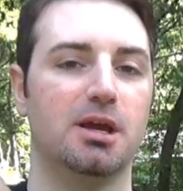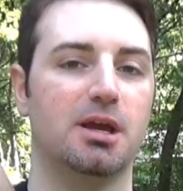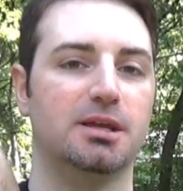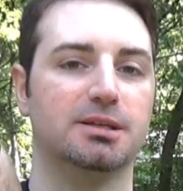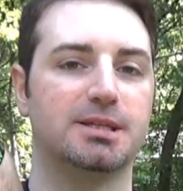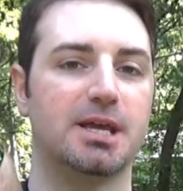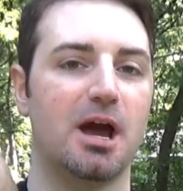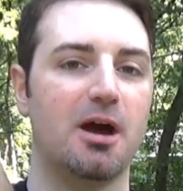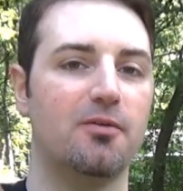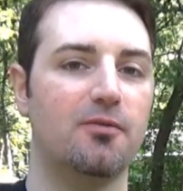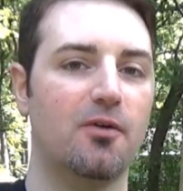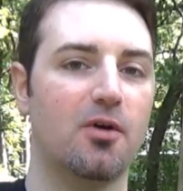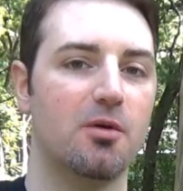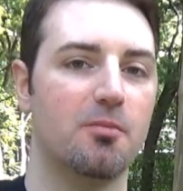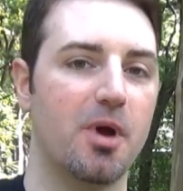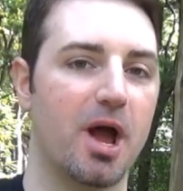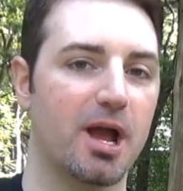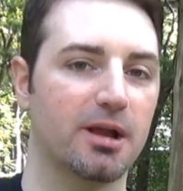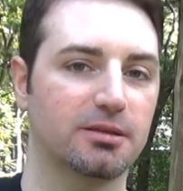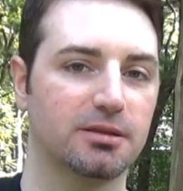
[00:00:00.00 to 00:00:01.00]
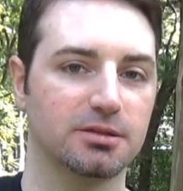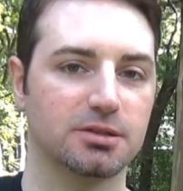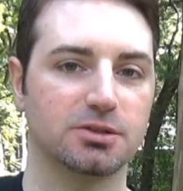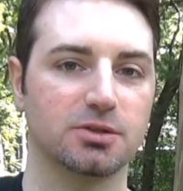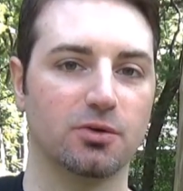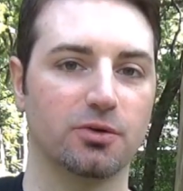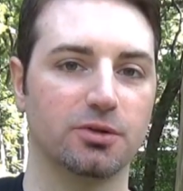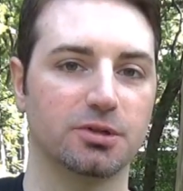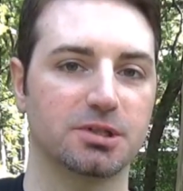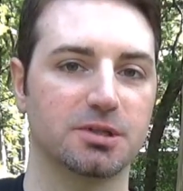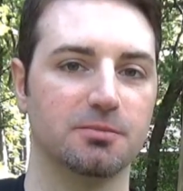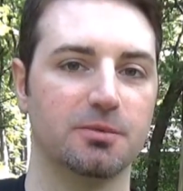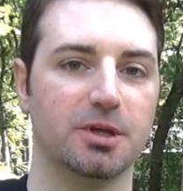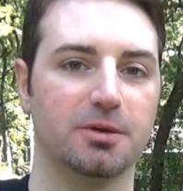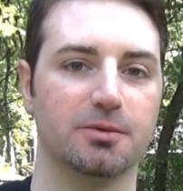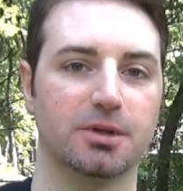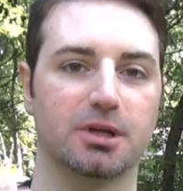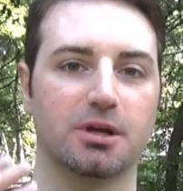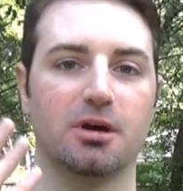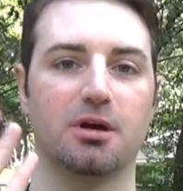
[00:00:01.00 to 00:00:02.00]
It's how far back the shoulder is going to be able
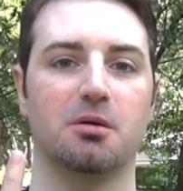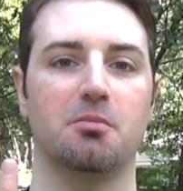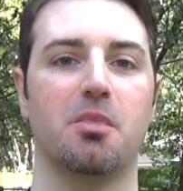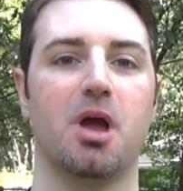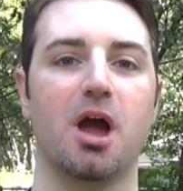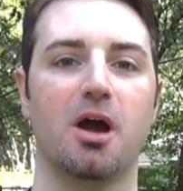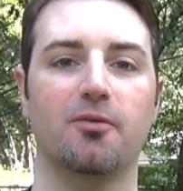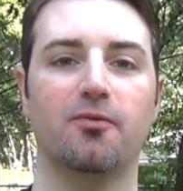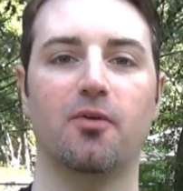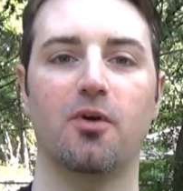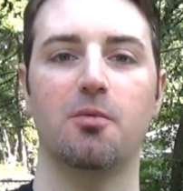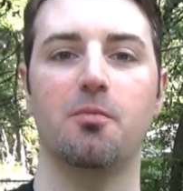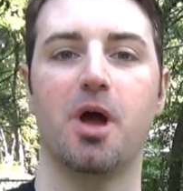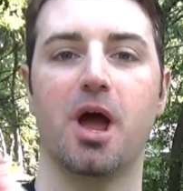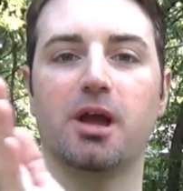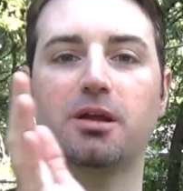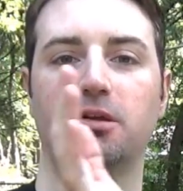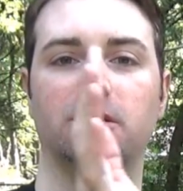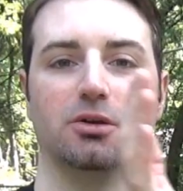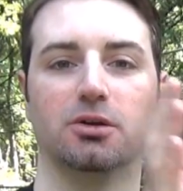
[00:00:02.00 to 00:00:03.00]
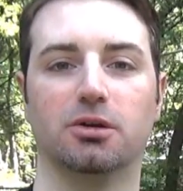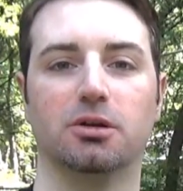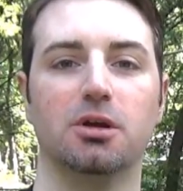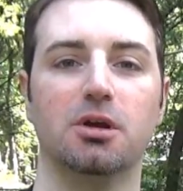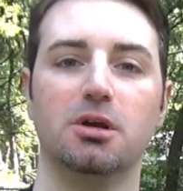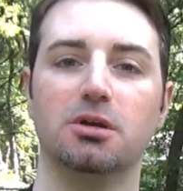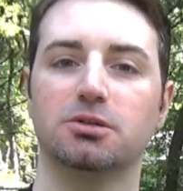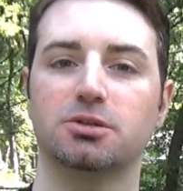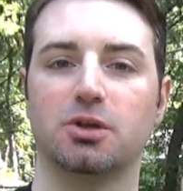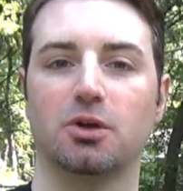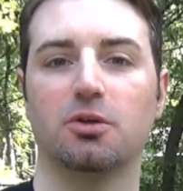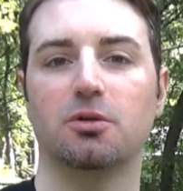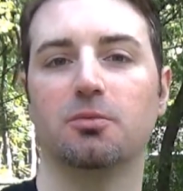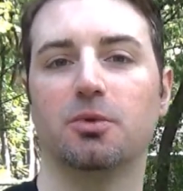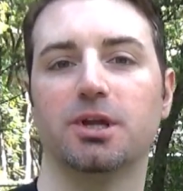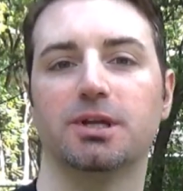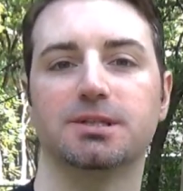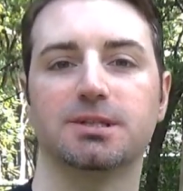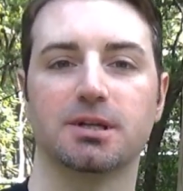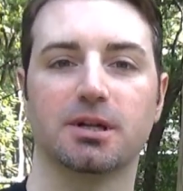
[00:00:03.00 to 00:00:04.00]
to come, how far back your shoulder
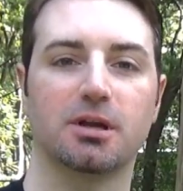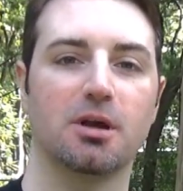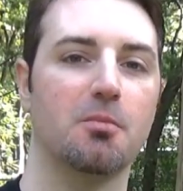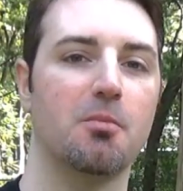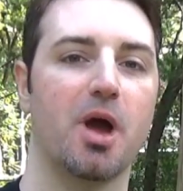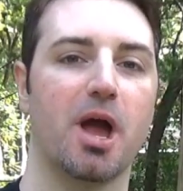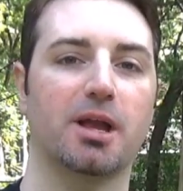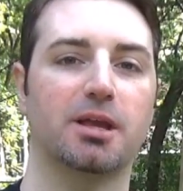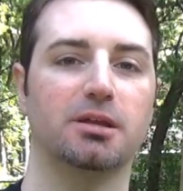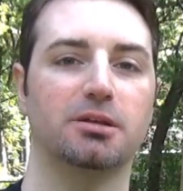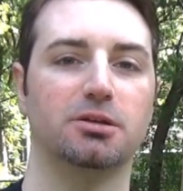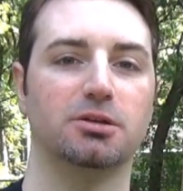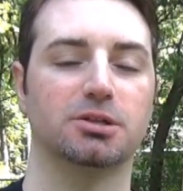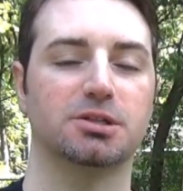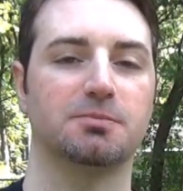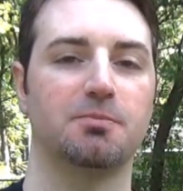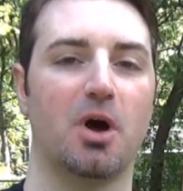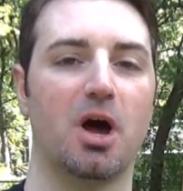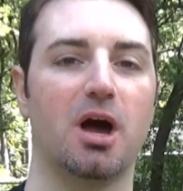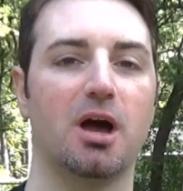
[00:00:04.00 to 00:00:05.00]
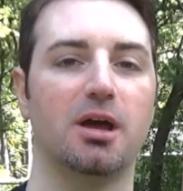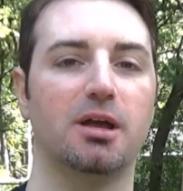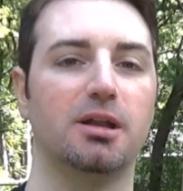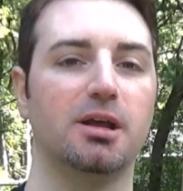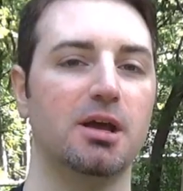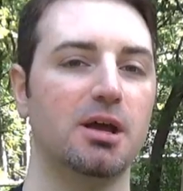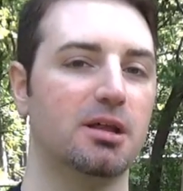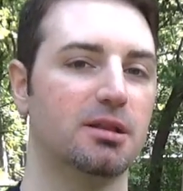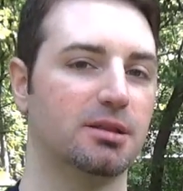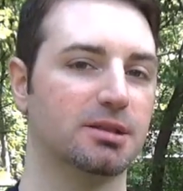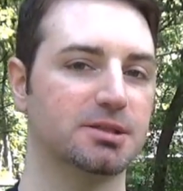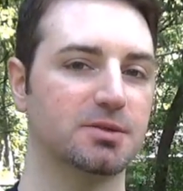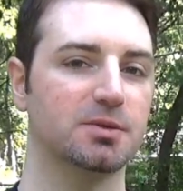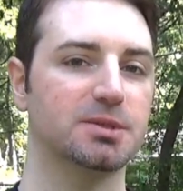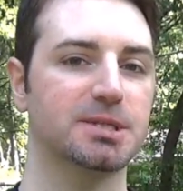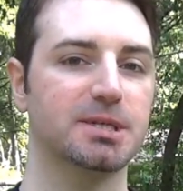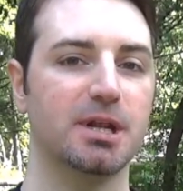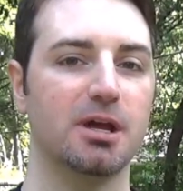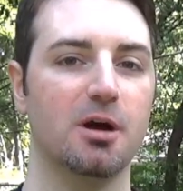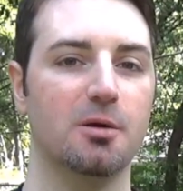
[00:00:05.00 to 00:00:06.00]
blade is going to come back into your spine. That's what's
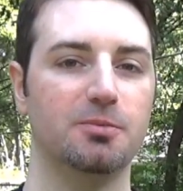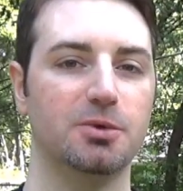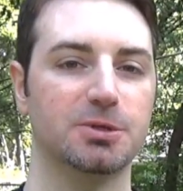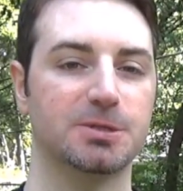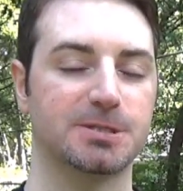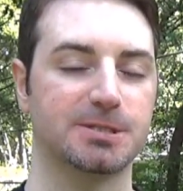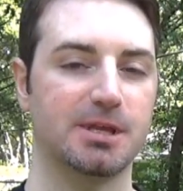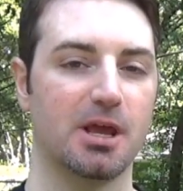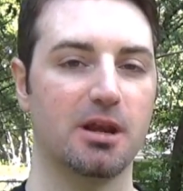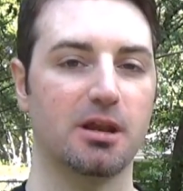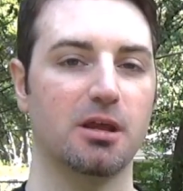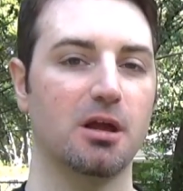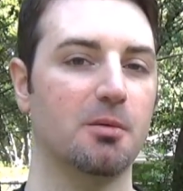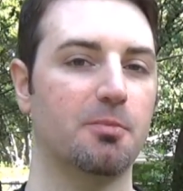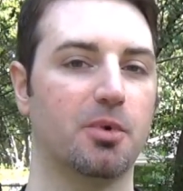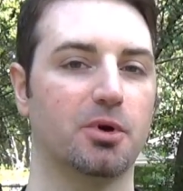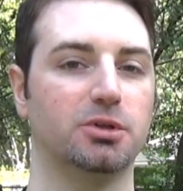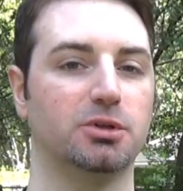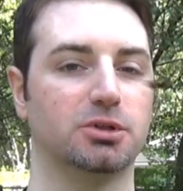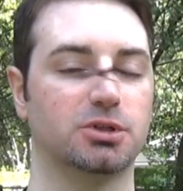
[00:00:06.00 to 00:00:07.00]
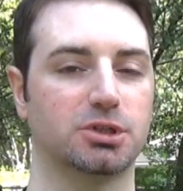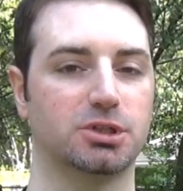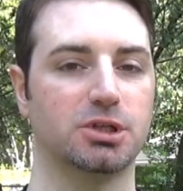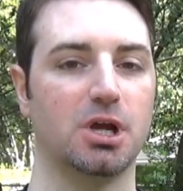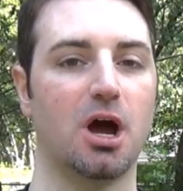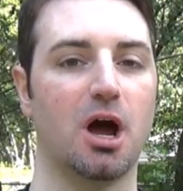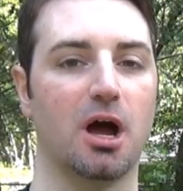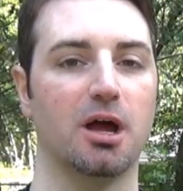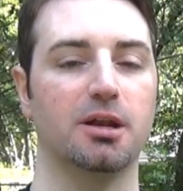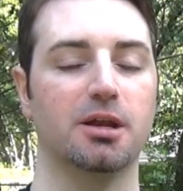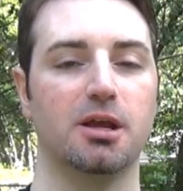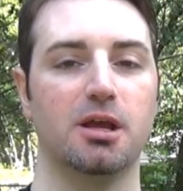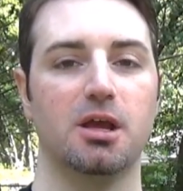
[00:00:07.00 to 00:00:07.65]
going to help you steady up on your shot.